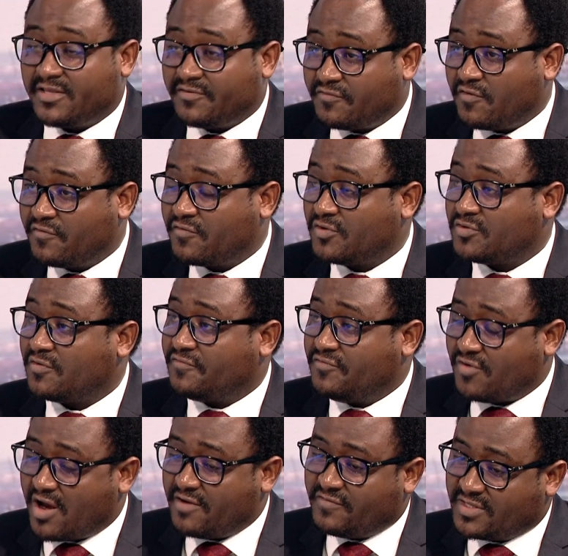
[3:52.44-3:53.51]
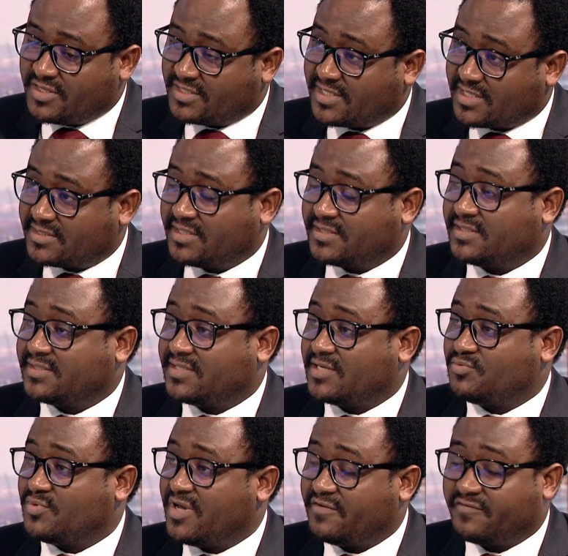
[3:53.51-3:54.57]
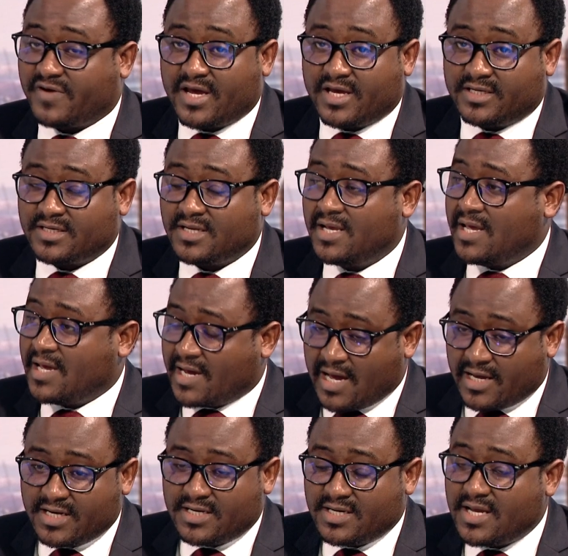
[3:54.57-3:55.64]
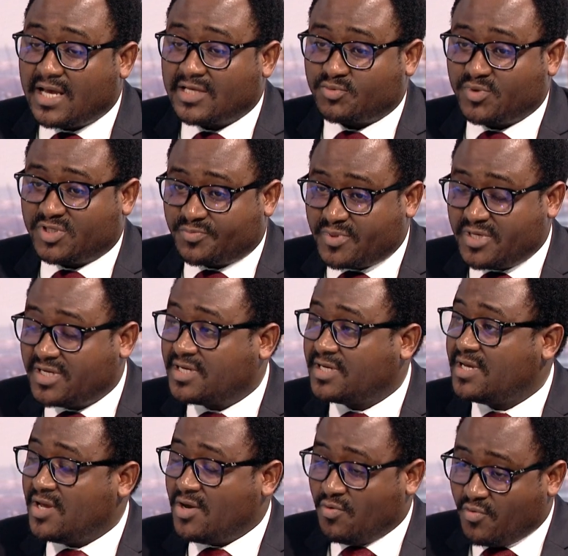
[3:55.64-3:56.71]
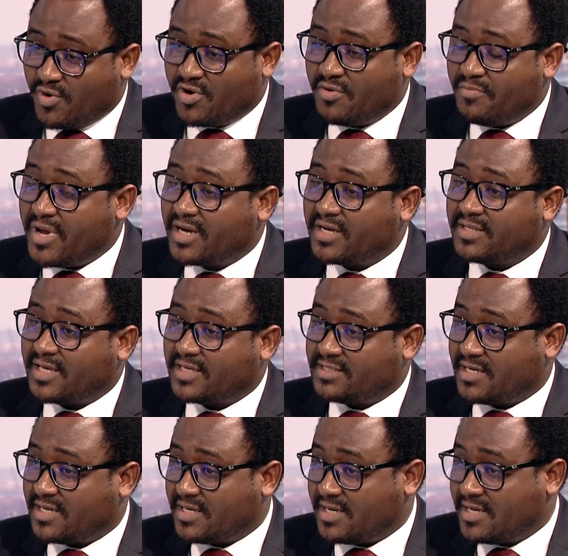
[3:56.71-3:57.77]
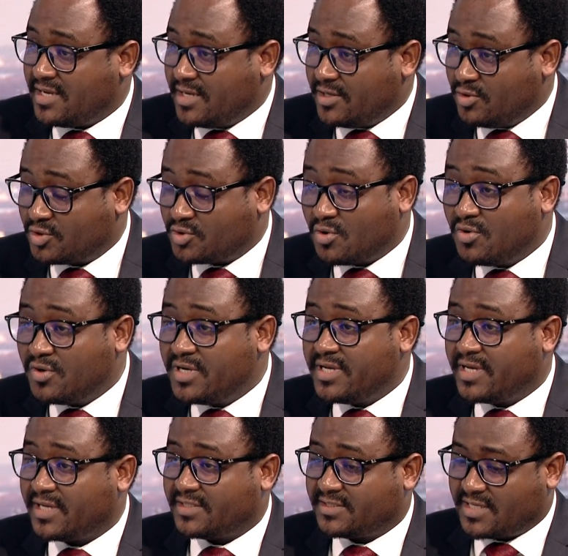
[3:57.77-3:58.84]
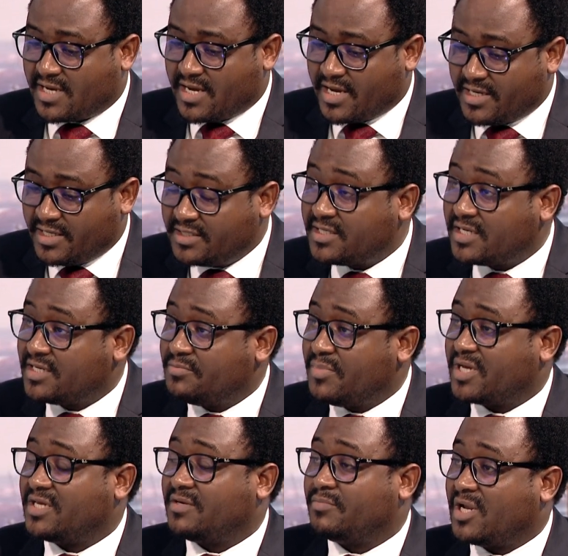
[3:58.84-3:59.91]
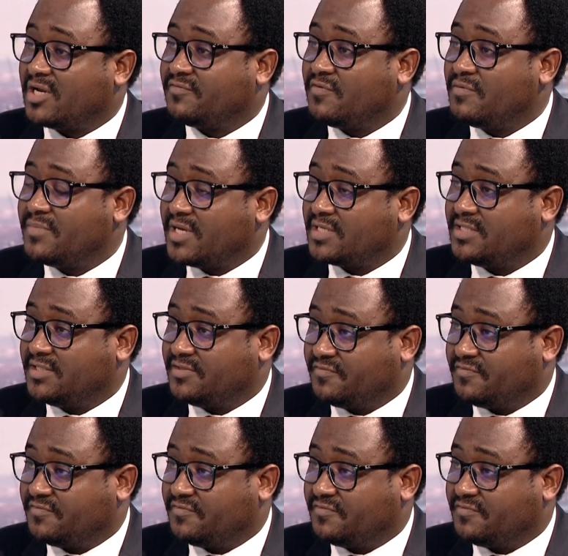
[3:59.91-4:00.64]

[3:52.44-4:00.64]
the forefront of driving the successes that we have had. Currently, as we speak, we're a bank that uh, not only has uh, an internet banking platform that is